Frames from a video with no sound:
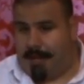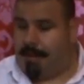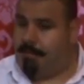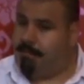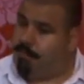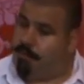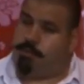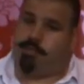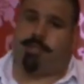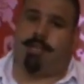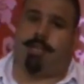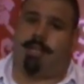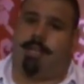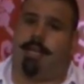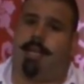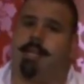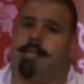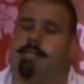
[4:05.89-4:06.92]

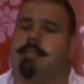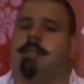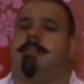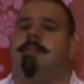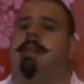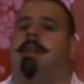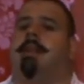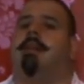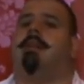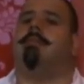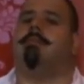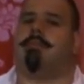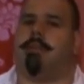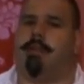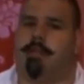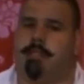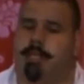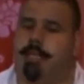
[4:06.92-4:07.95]
Unfortunately, again, it's going to be a long
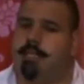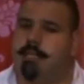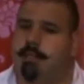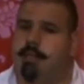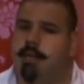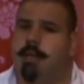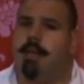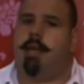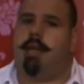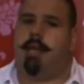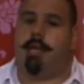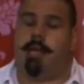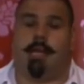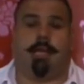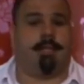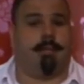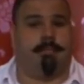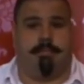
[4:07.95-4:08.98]
process. You
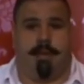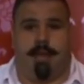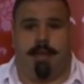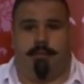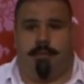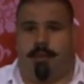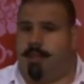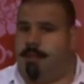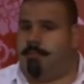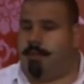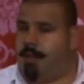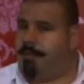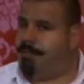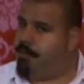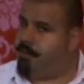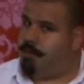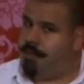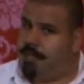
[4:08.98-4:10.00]
need to bear with it, but
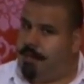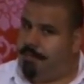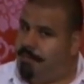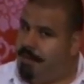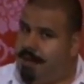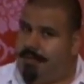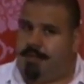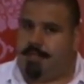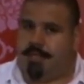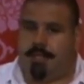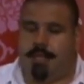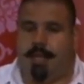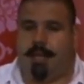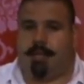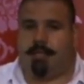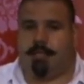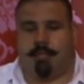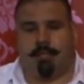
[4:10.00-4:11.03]
if it's one of your favourite
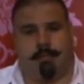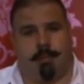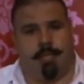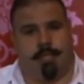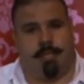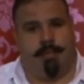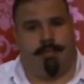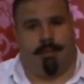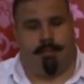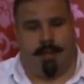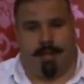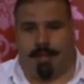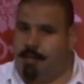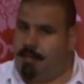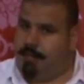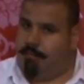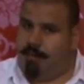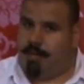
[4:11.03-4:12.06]
cigars, and especially if you paid a
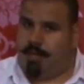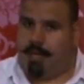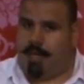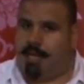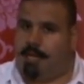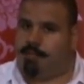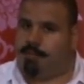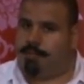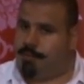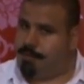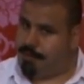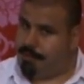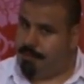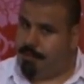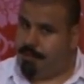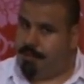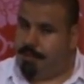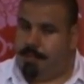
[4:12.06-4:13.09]
little bit of cash for
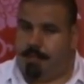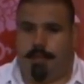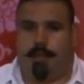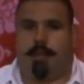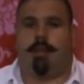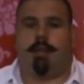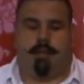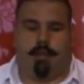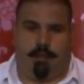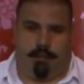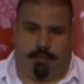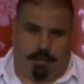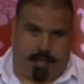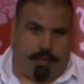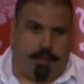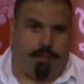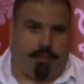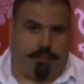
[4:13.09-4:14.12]
it, you'll
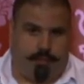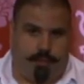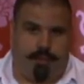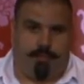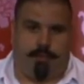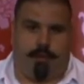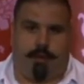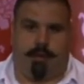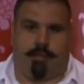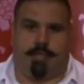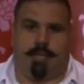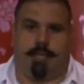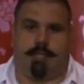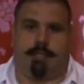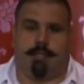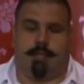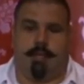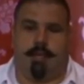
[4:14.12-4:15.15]
go through the
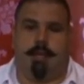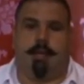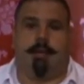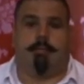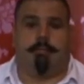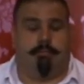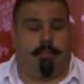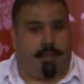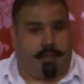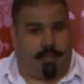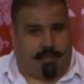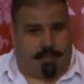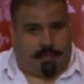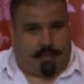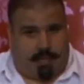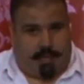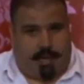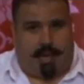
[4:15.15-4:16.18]
process. But the
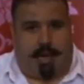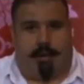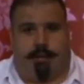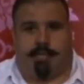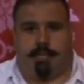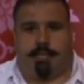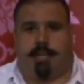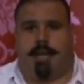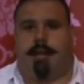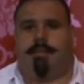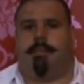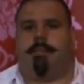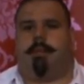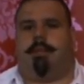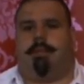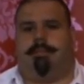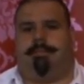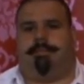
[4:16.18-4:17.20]
cigar is savable.